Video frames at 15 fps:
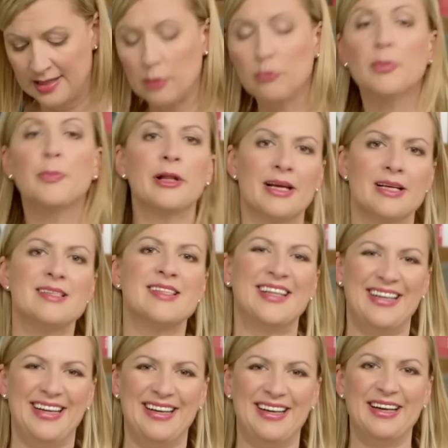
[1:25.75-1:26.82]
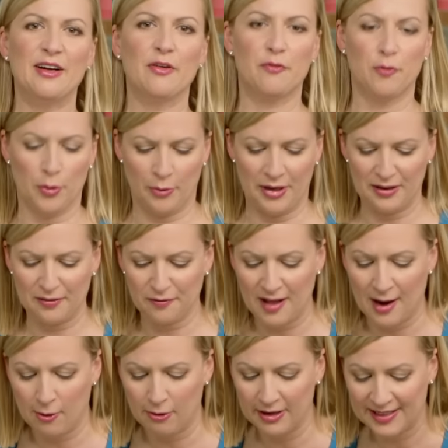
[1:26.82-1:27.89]
that replace the need for wheat
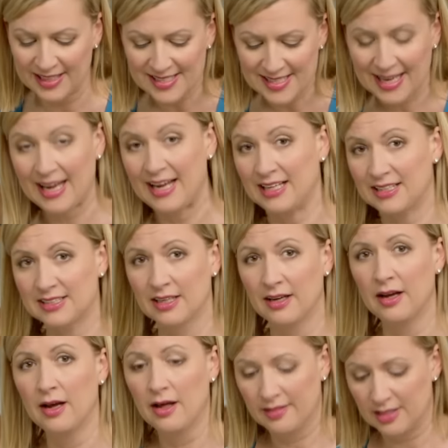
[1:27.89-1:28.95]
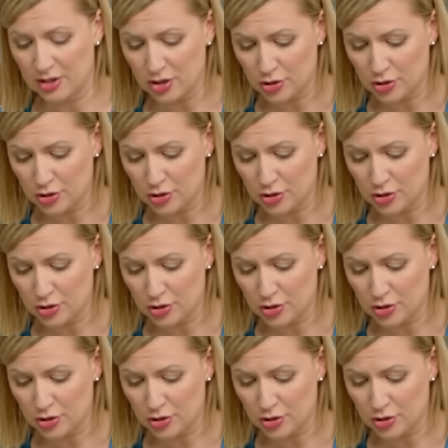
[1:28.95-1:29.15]
flour. In this case, the